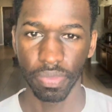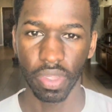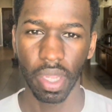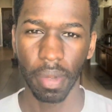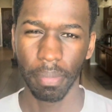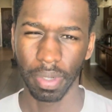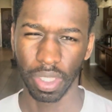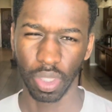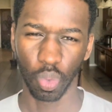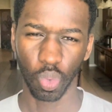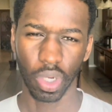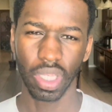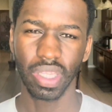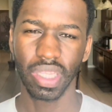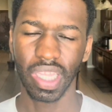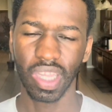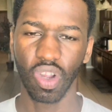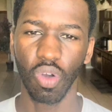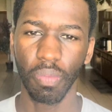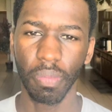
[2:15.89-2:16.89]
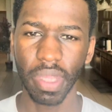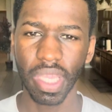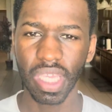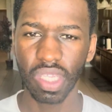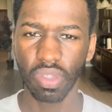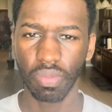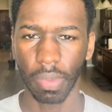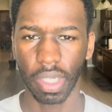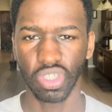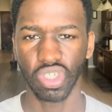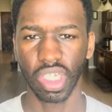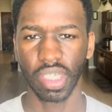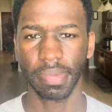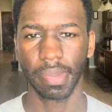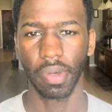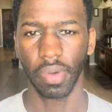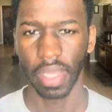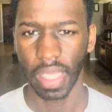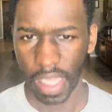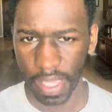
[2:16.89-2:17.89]
But the weird thing with me is, when my transplant
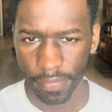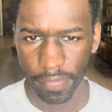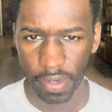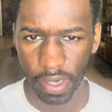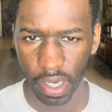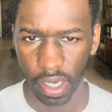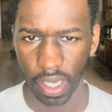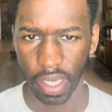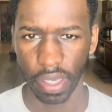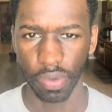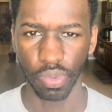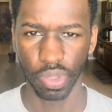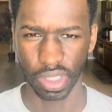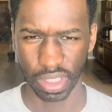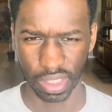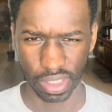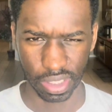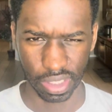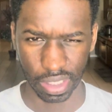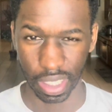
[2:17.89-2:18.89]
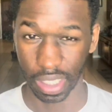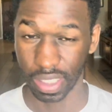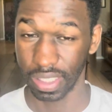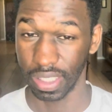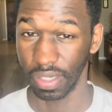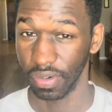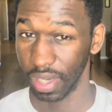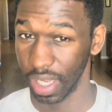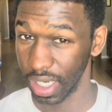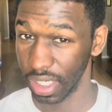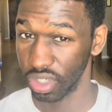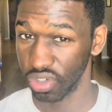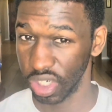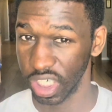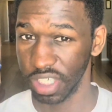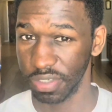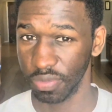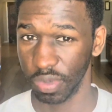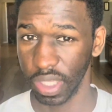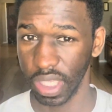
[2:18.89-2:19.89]
with Hiva, which is, like I said, kind of strange
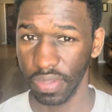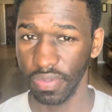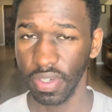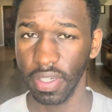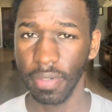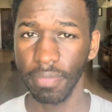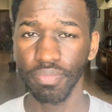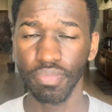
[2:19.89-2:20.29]
with Hiva,